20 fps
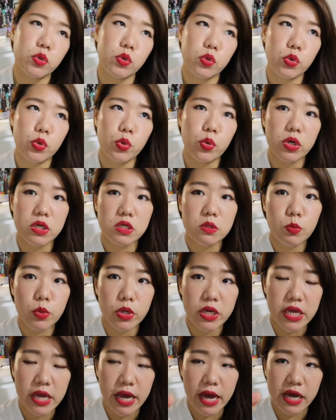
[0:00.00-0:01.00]
to do a
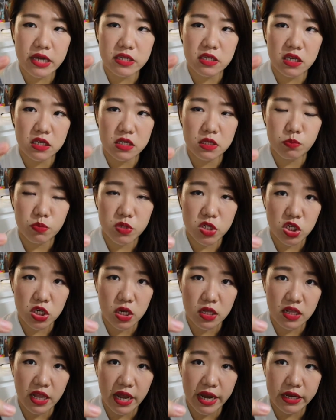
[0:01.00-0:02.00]
smoky eyes and smudge
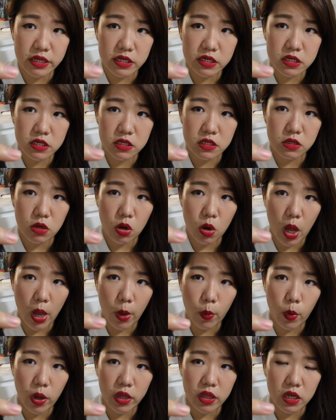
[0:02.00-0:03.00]
out liners, or I
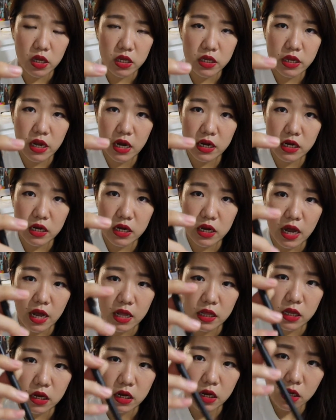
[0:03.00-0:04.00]
want a darker
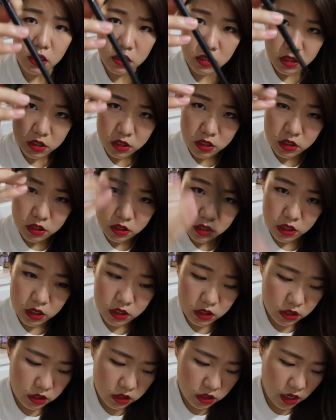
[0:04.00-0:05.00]
color.
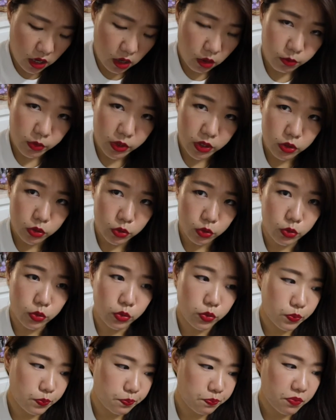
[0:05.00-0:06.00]
This helped me
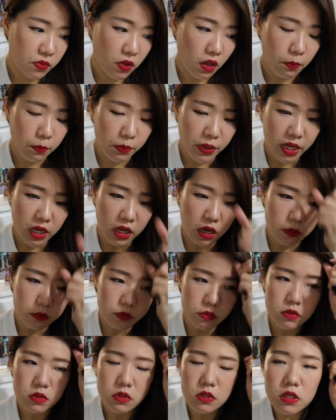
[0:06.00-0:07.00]
to pick up
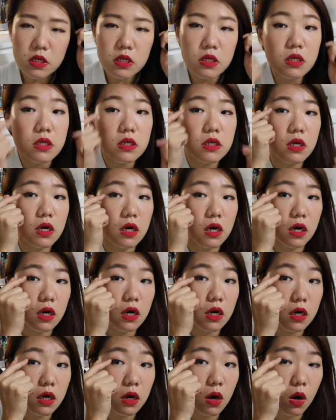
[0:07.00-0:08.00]
the
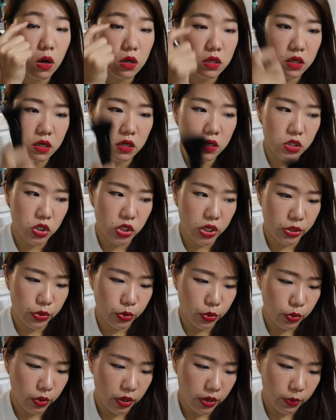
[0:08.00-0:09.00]
corner
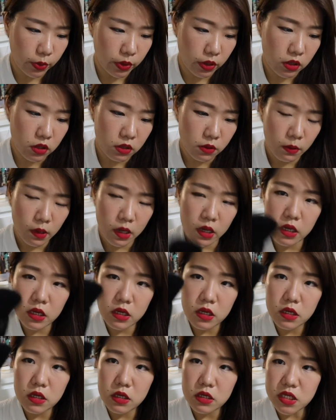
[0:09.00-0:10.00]
shadow quite well.
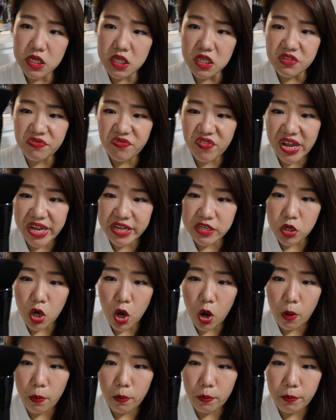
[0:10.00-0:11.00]
This flat
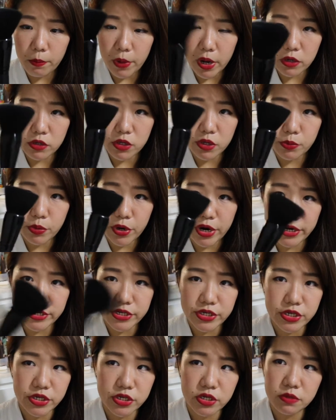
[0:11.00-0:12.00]
top powder
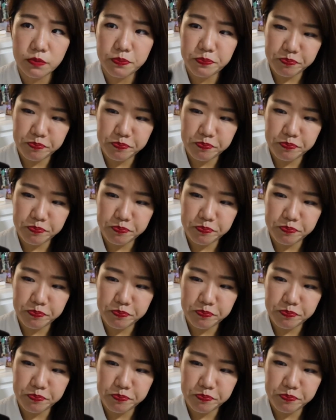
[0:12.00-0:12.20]
brush,